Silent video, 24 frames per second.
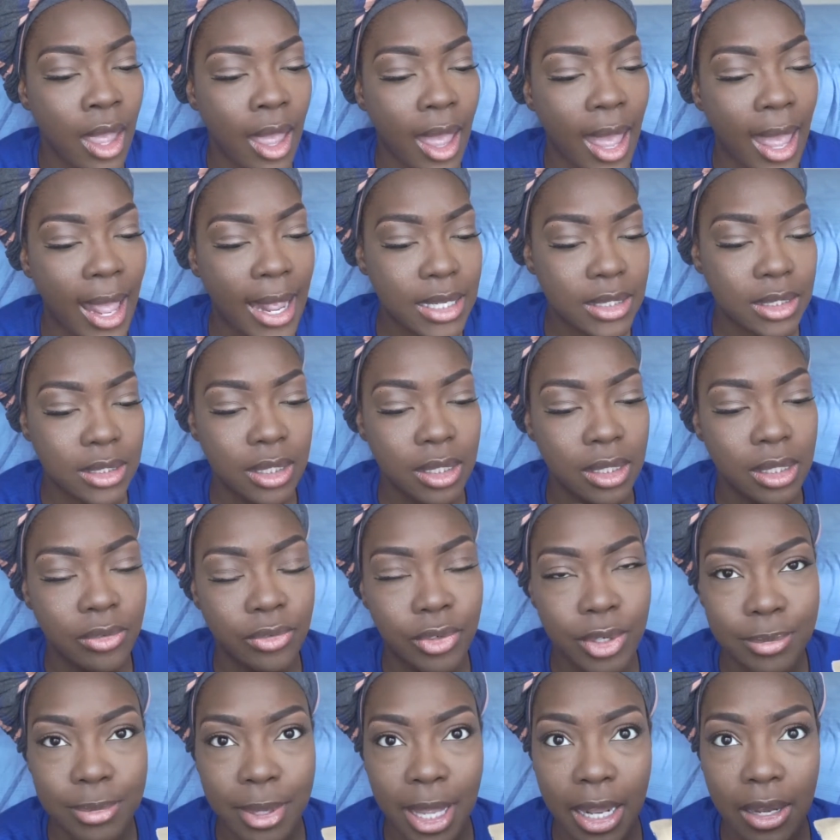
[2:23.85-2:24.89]
I accidentally
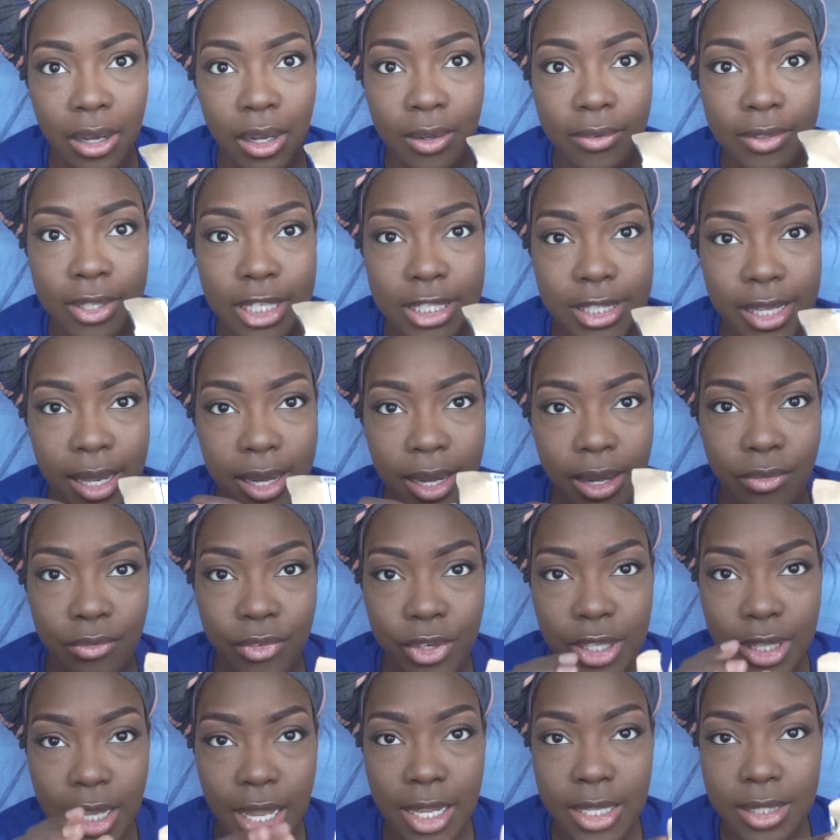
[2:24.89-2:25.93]
ripped that off because I didn't
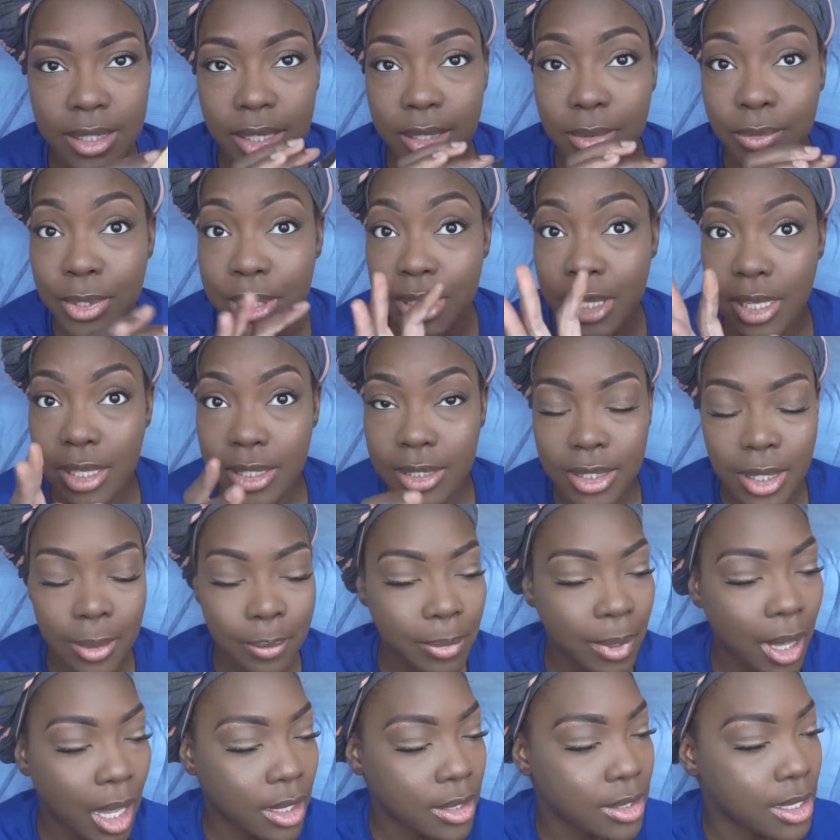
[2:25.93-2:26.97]
realize that it was like
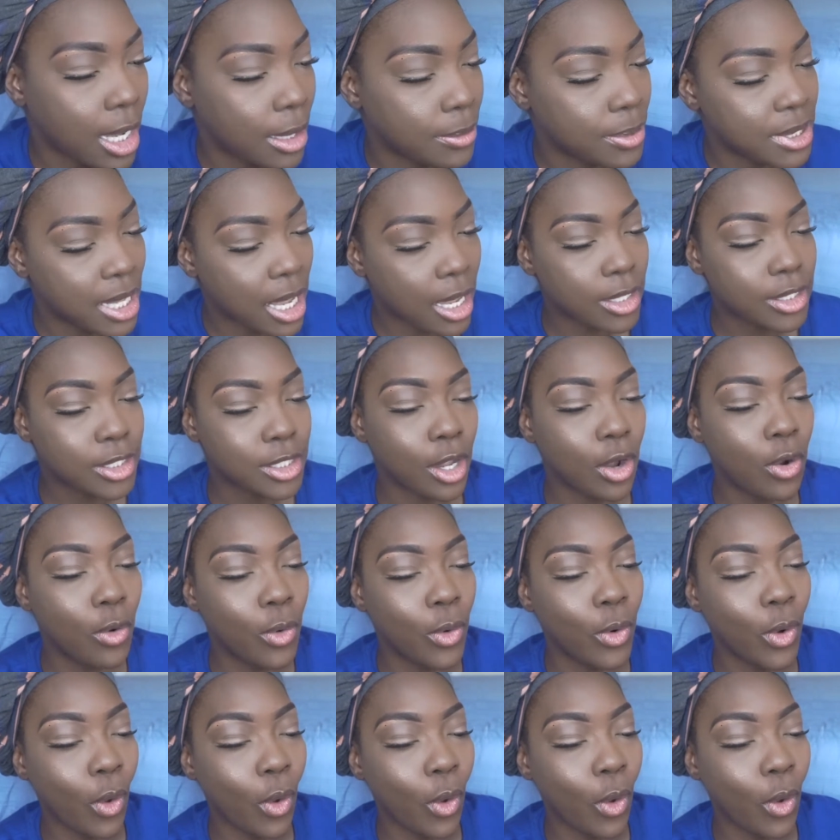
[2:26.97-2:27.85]
Ziploc type style. So